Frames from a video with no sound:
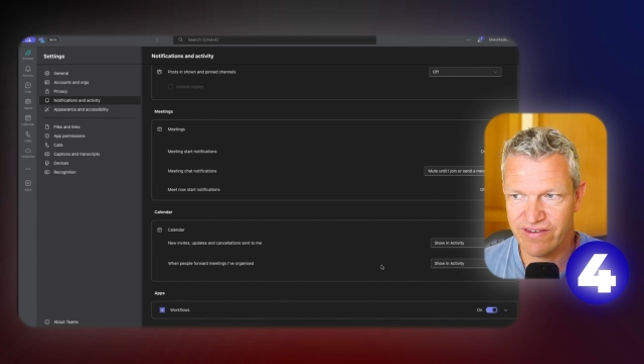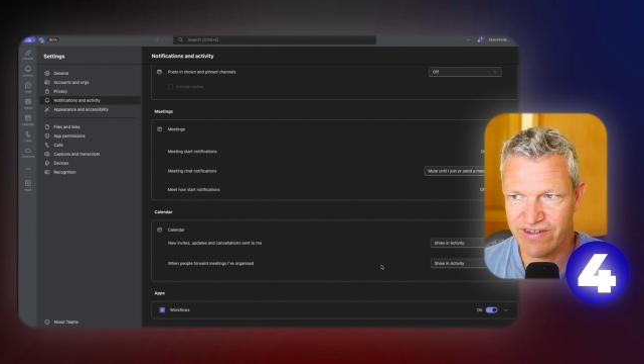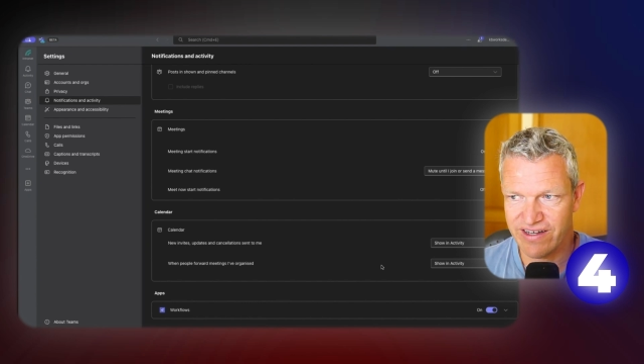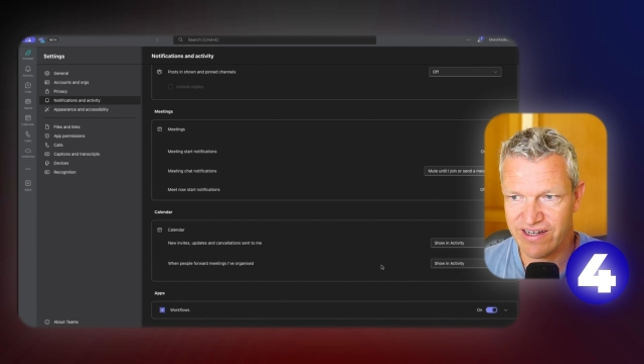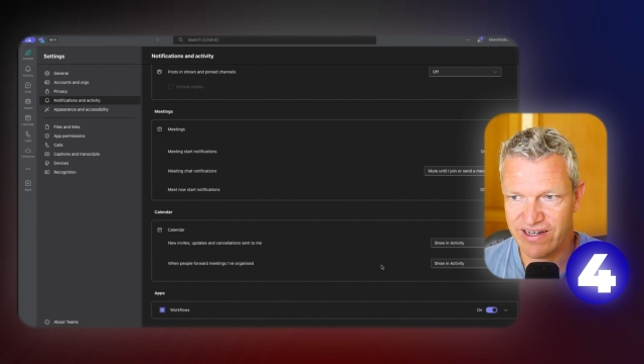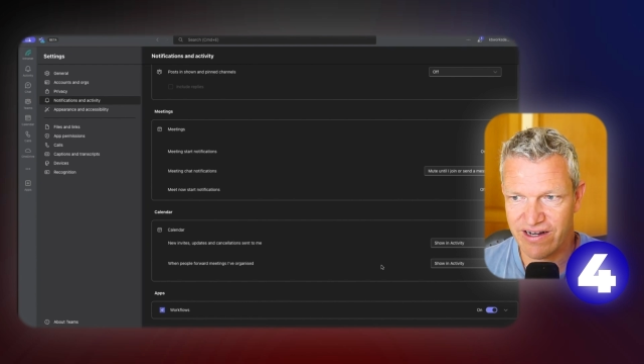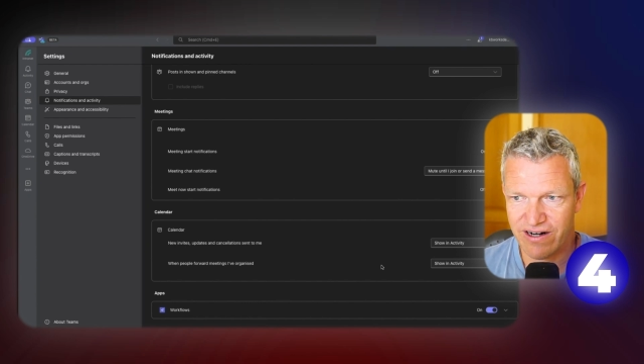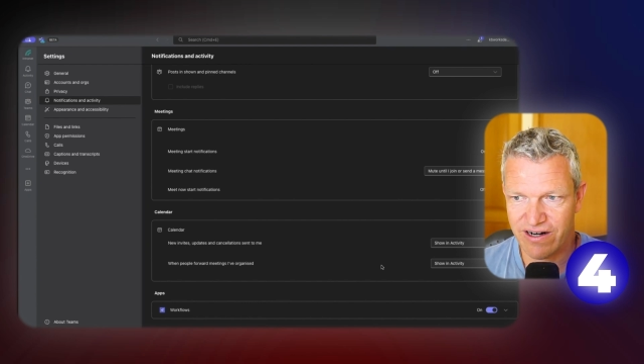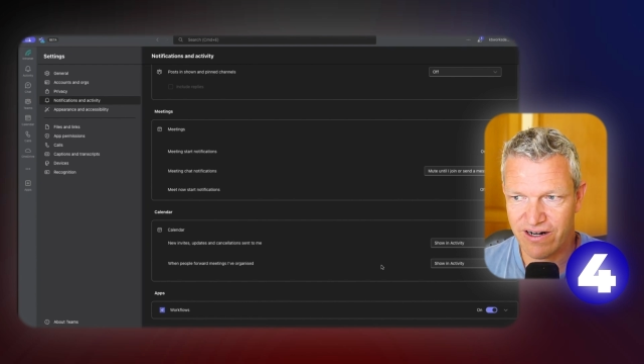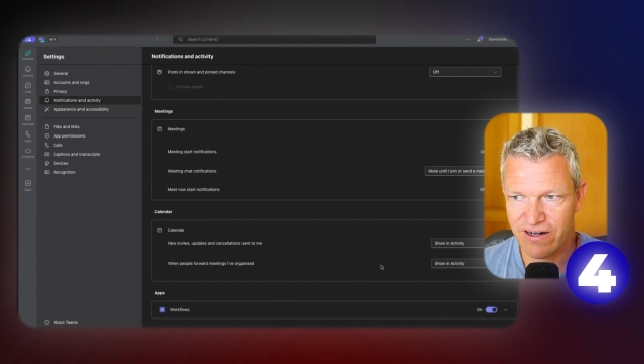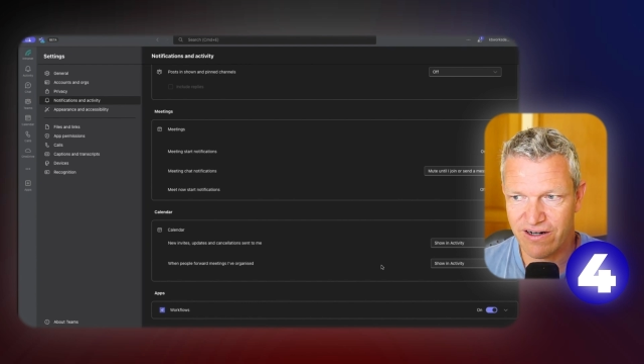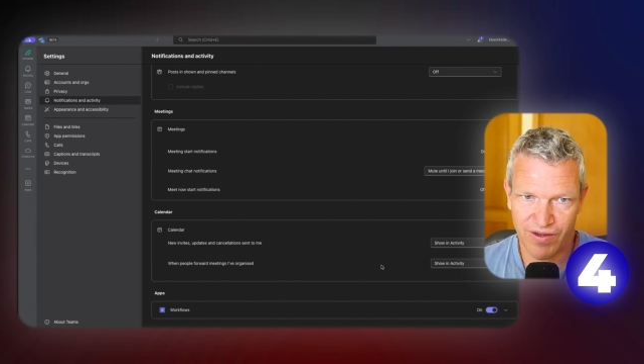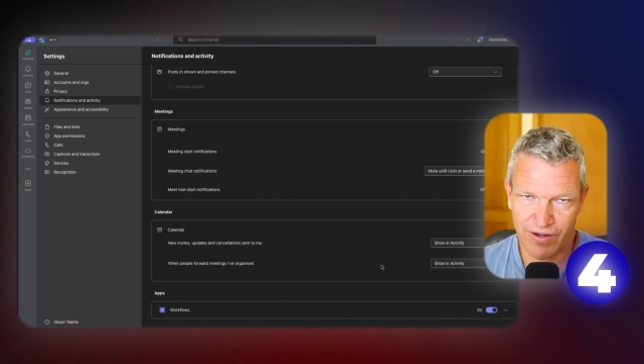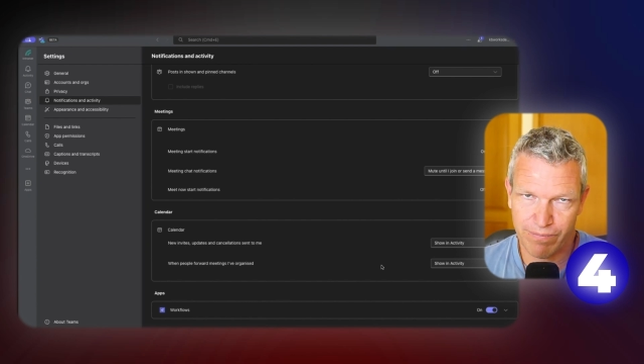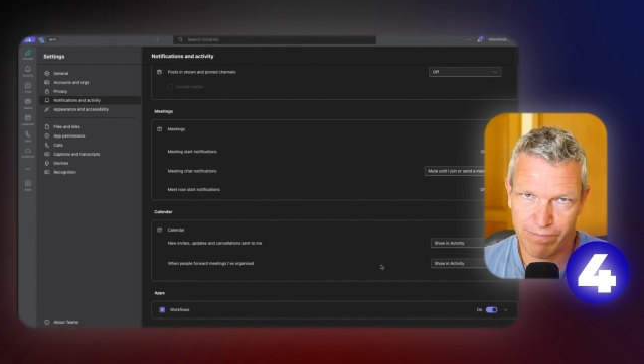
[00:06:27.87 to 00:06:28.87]
they
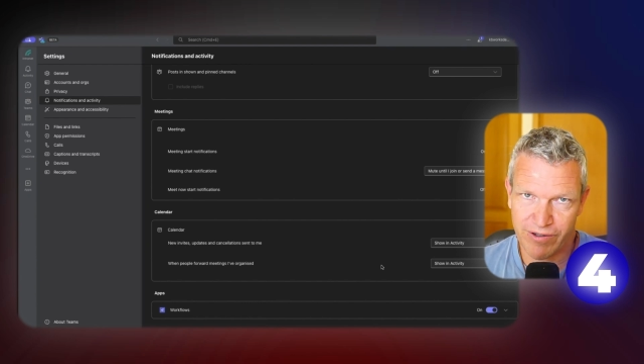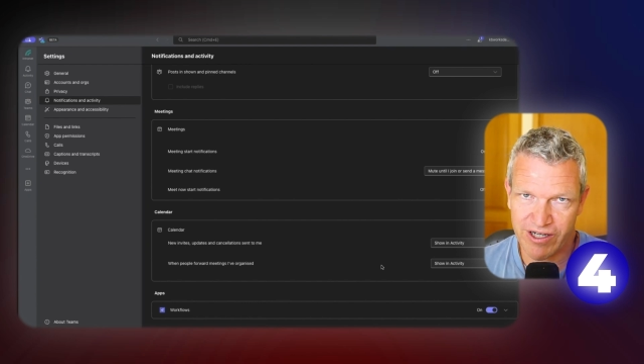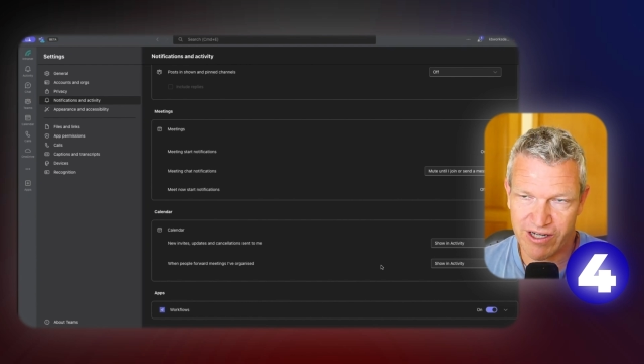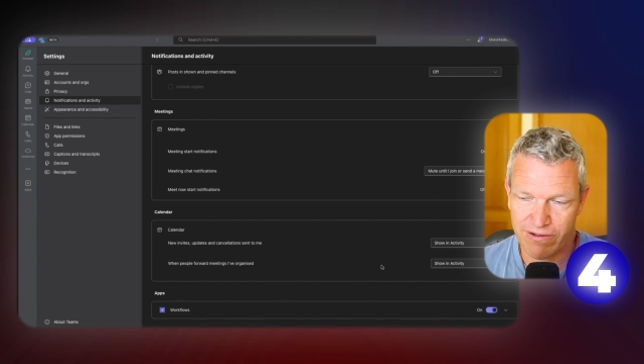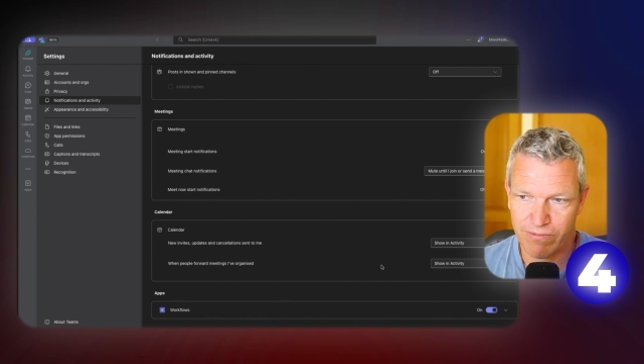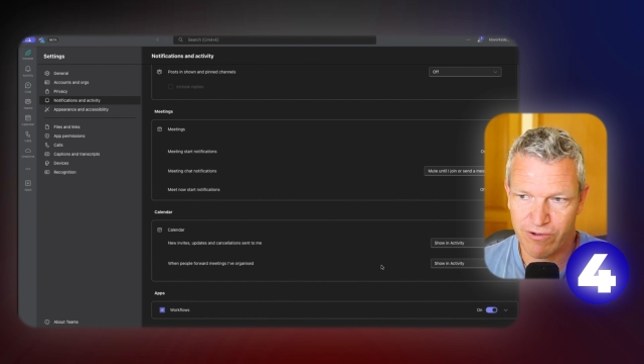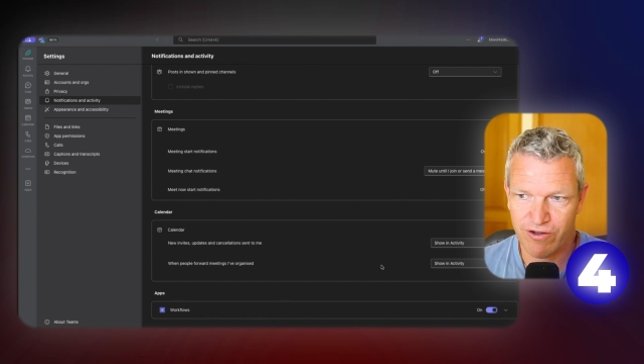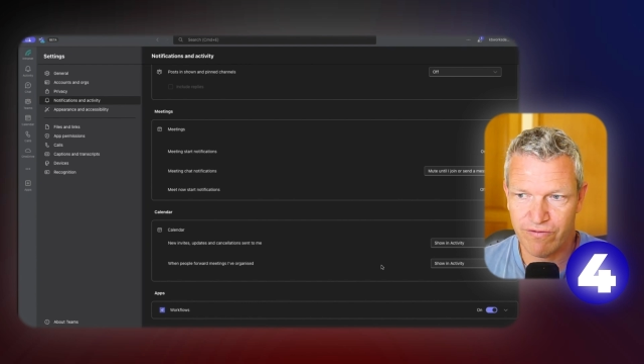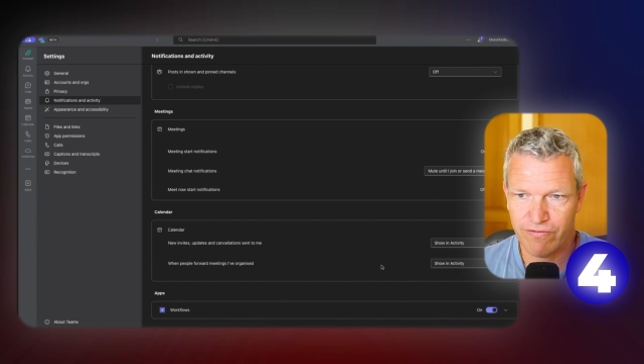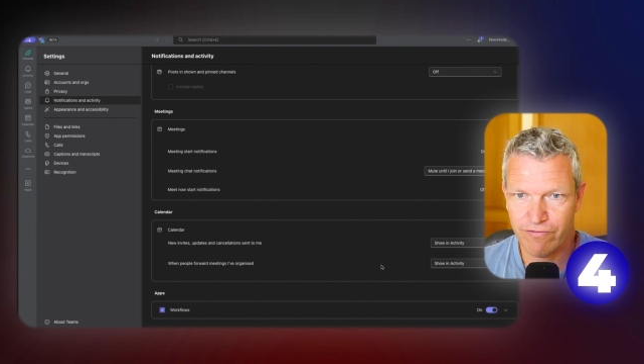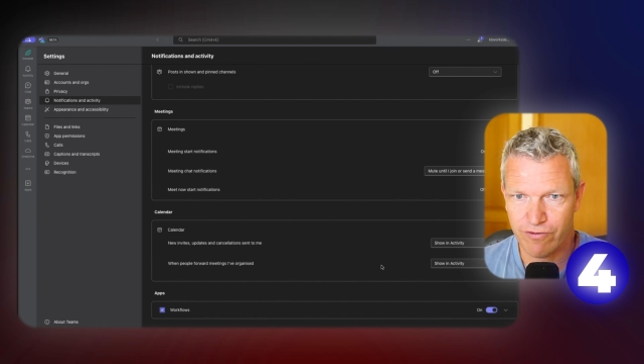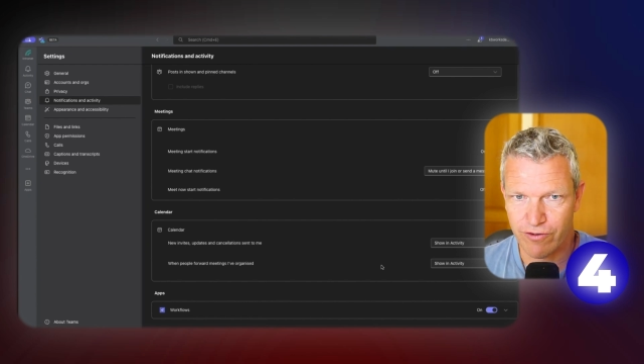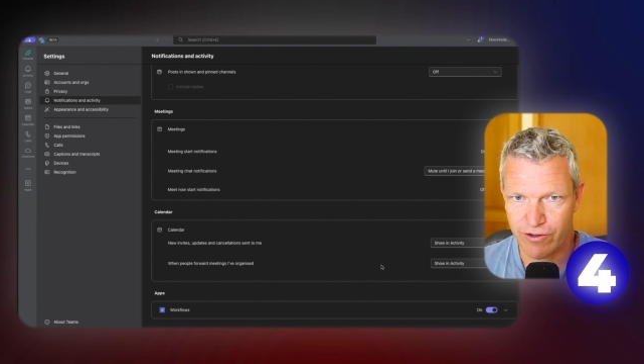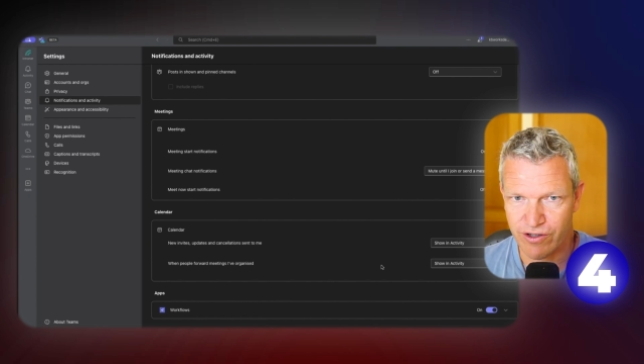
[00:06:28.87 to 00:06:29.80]
are applicable for